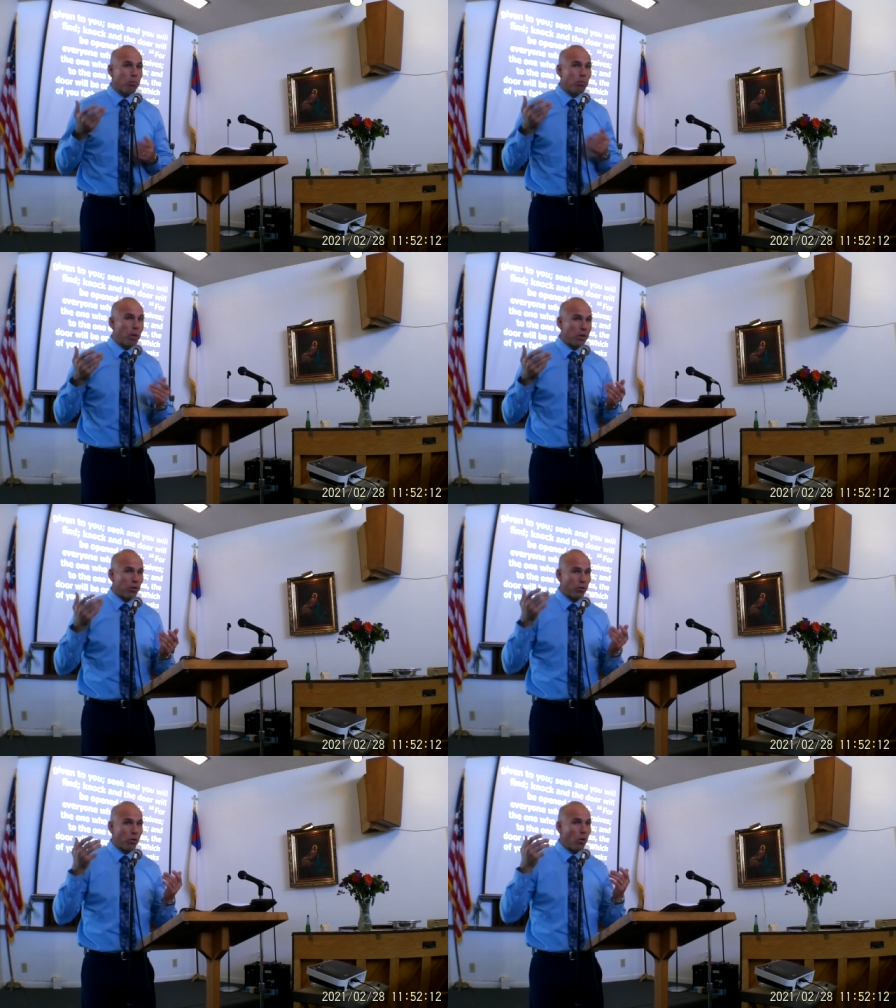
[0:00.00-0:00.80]
But
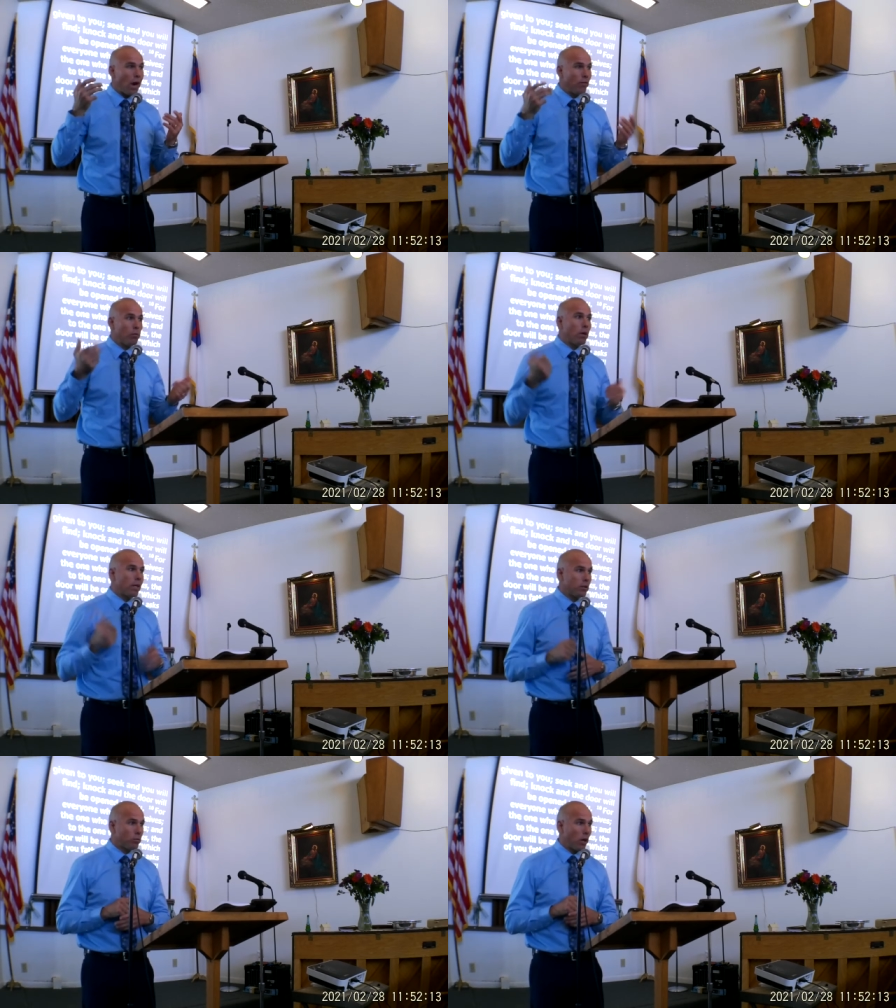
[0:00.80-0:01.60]
through
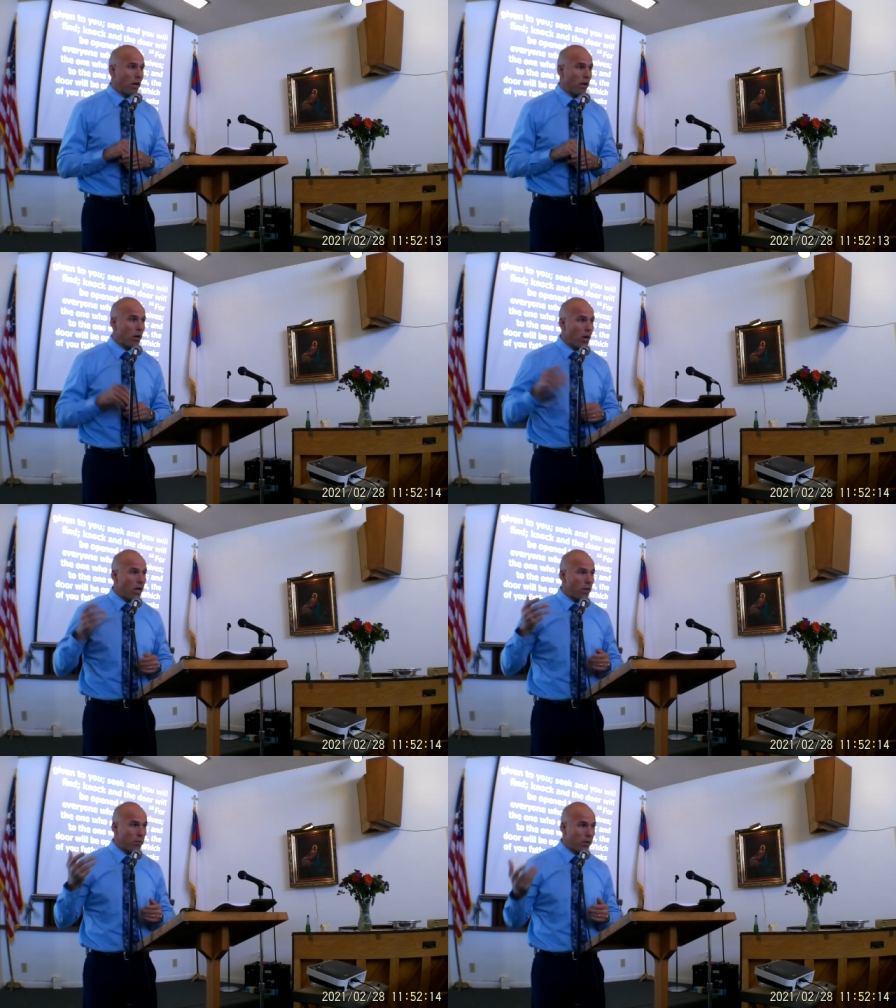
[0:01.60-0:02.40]
everybody's prayer,
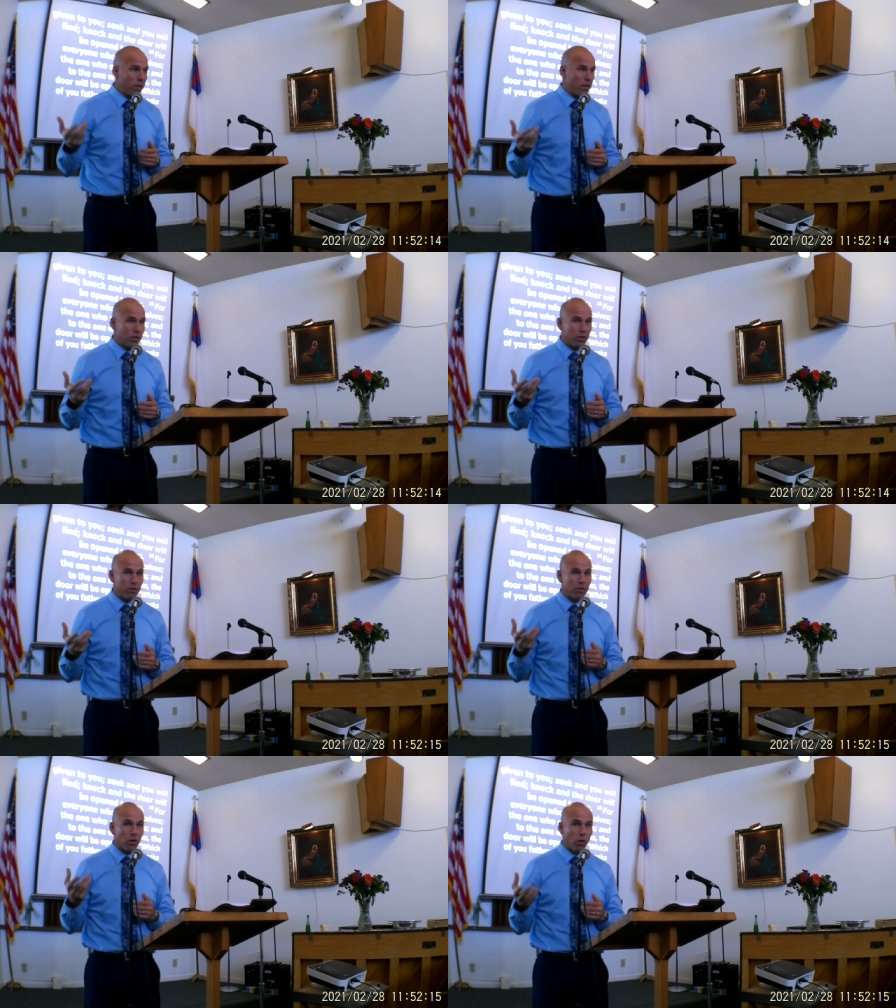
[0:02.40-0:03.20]
the petitions,
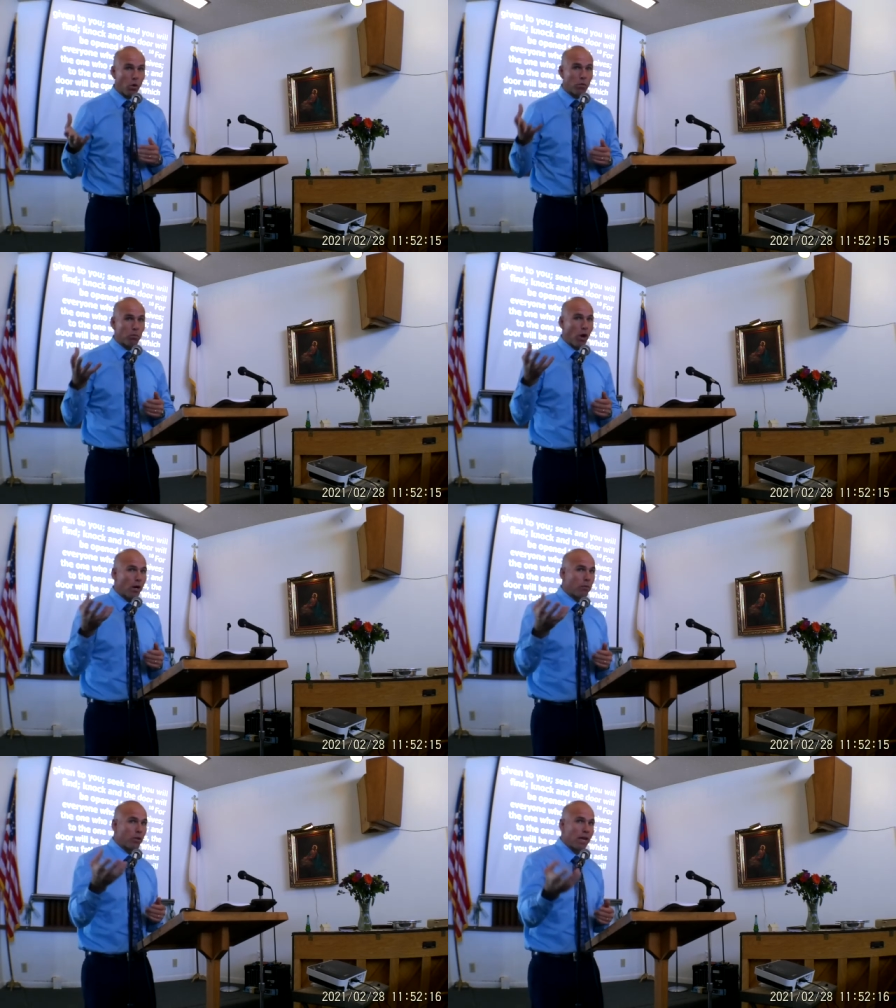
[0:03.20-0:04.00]
the Lord brought him
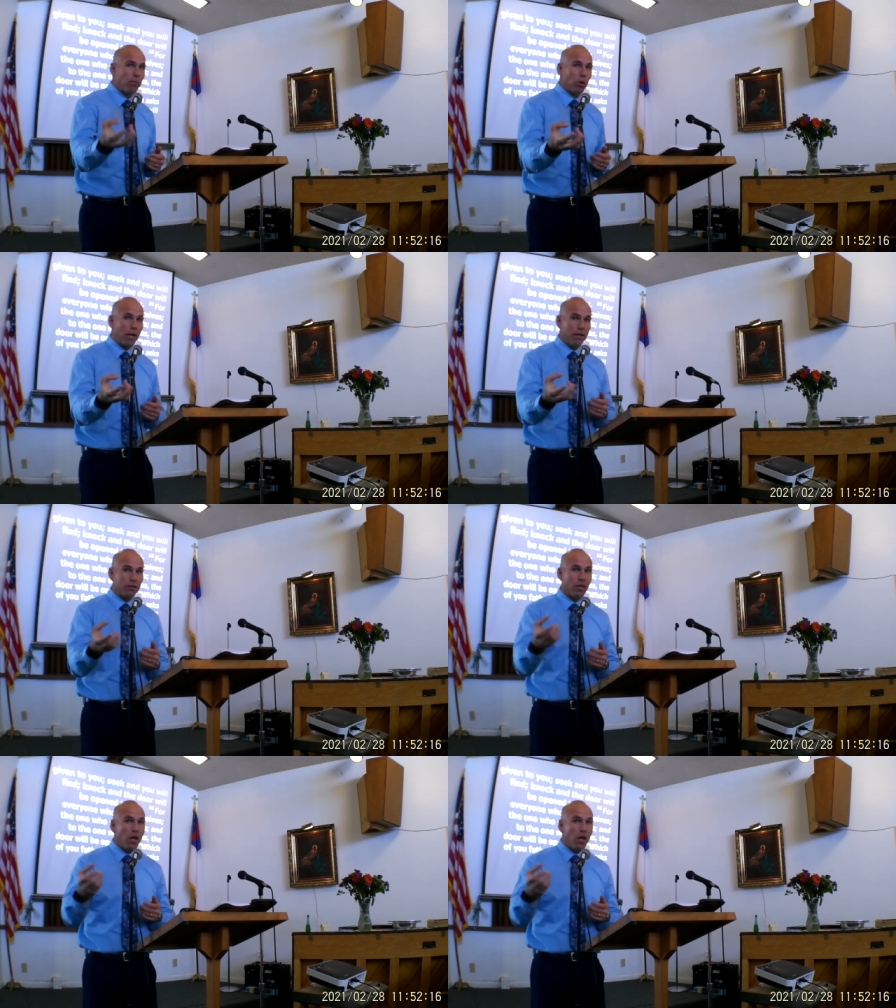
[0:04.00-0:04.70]
to that place